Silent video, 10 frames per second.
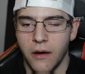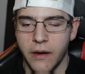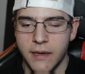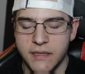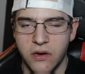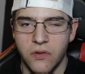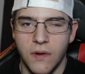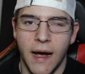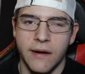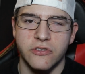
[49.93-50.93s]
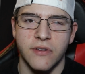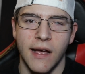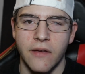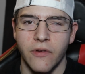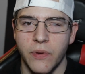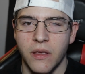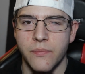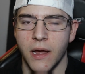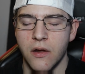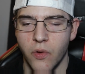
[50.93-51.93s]
Okay, so how to drive while
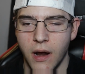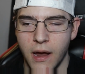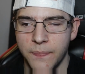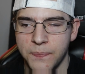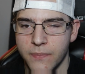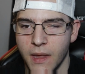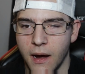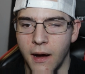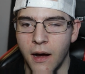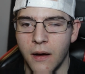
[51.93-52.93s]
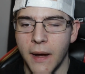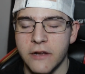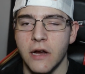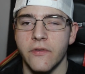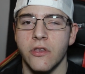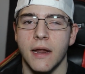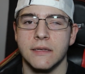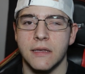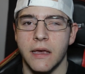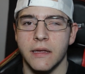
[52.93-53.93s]
being blind in one eye. I drive in the
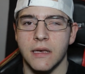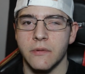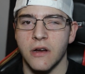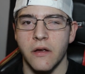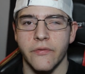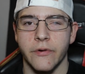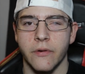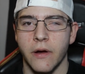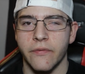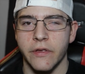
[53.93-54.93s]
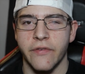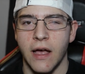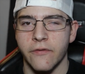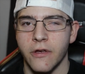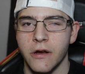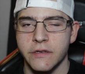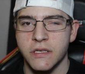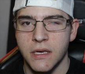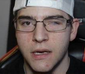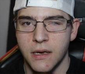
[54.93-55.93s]
United States. I've been driving for roughly 5
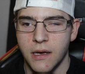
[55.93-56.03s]
years.